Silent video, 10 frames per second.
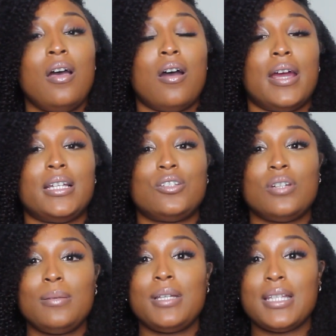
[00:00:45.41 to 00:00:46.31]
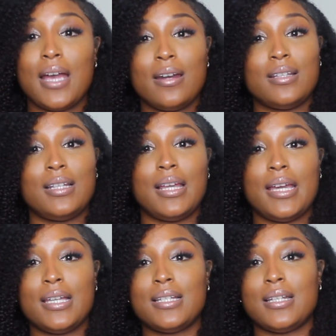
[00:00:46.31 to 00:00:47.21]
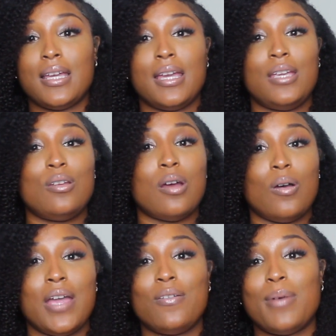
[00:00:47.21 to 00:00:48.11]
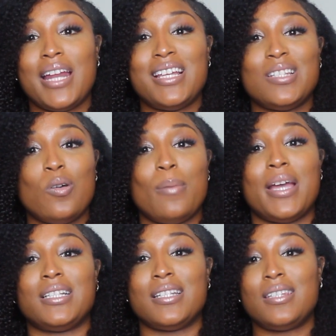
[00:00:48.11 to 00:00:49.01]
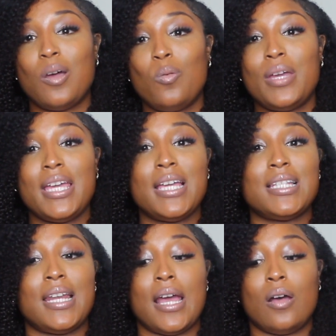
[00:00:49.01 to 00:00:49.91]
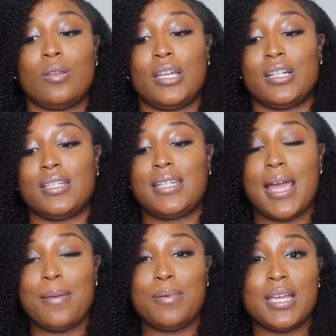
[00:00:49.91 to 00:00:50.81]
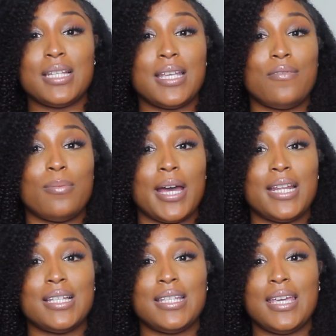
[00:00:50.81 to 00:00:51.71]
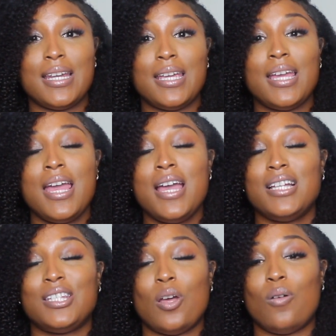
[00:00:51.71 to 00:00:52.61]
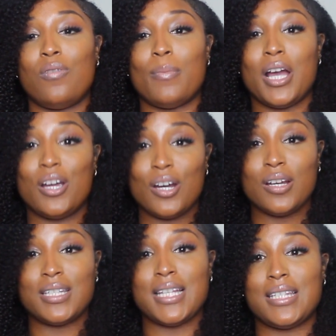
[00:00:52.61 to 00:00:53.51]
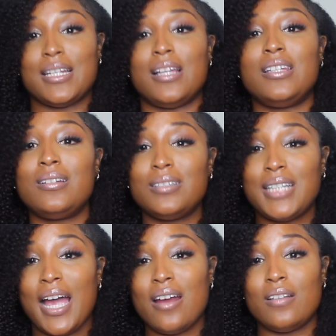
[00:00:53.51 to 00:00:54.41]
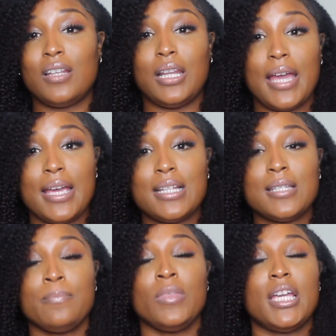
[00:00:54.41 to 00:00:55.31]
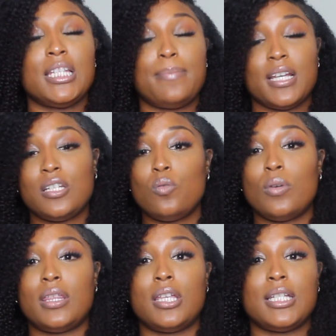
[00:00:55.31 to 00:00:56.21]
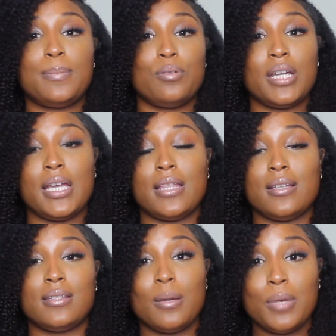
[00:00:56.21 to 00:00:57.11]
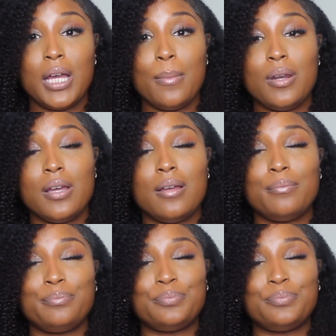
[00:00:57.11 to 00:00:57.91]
are extremely tired of the lace, and you know, everybody is going back to sew-ins, and now there's tape-ins everybody is getting. So for my girls that's a little tired of the lace, especially with the spring and the summer coming up,